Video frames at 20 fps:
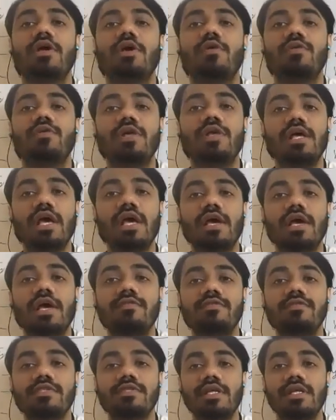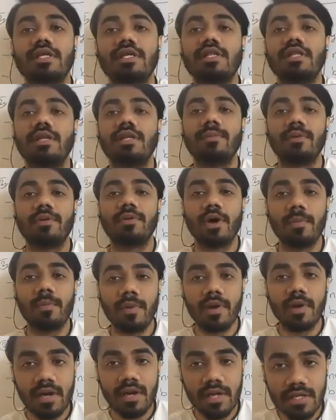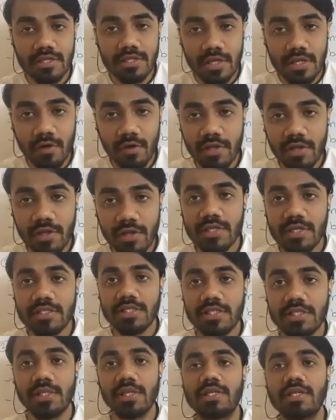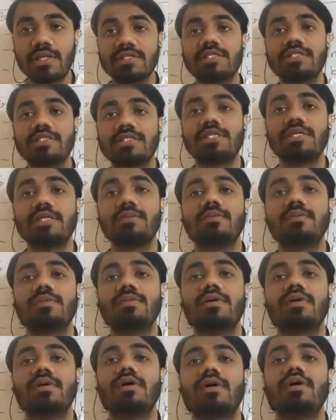We have seen the properties of the muscular system,